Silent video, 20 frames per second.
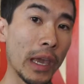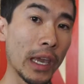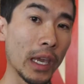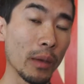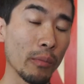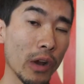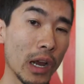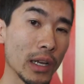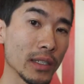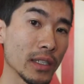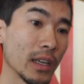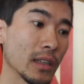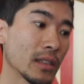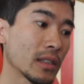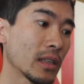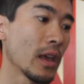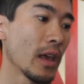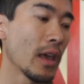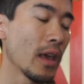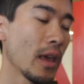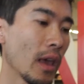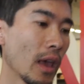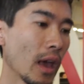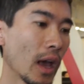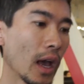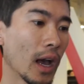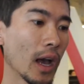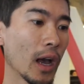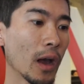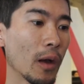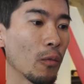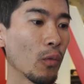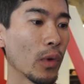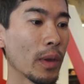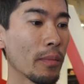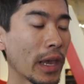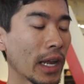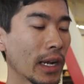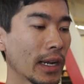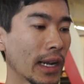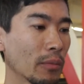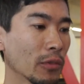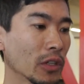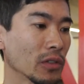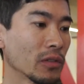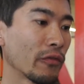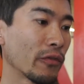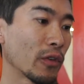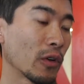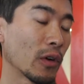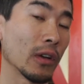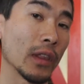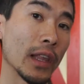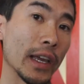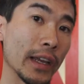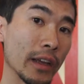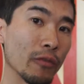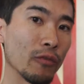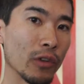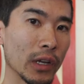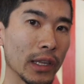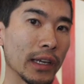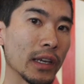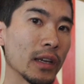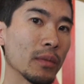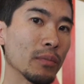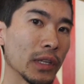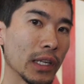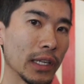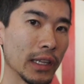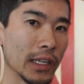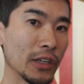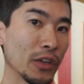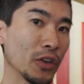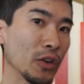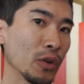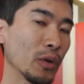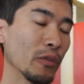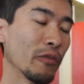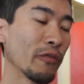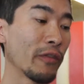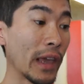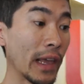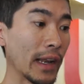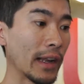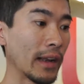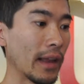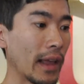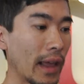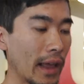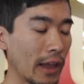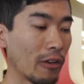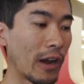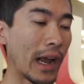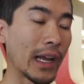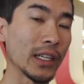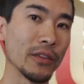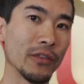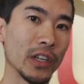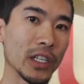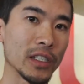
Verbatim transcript: making process, uh, we made it able for like a really completely new fan interactive